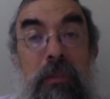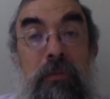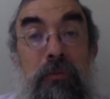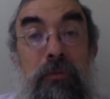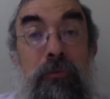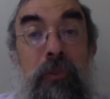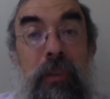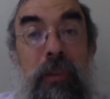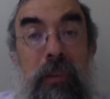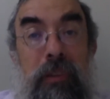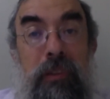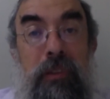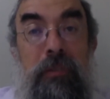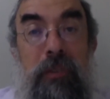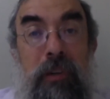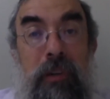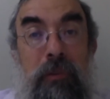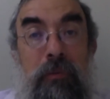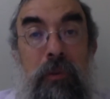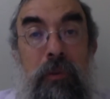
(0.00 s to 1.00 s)
Of
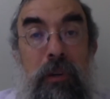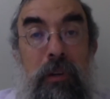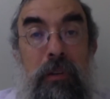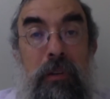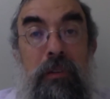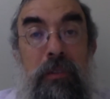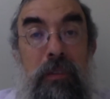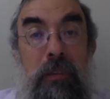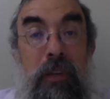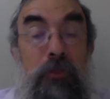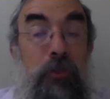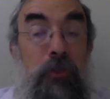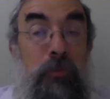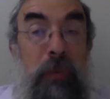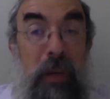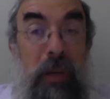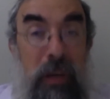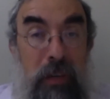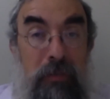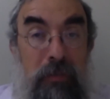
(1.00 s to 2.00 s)
thinking the right
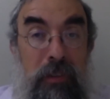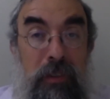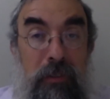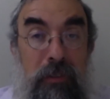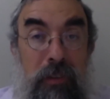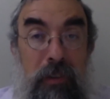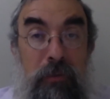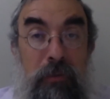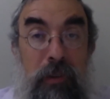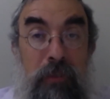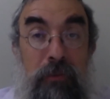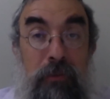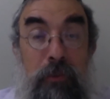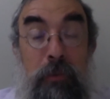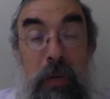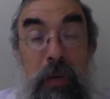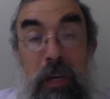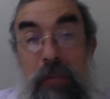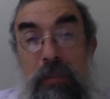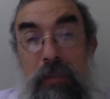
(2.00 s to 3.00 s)
way, feeling the
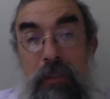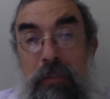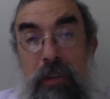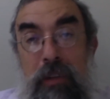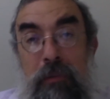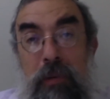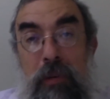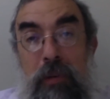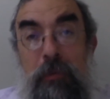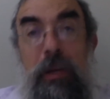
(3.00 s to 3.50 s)
right way, not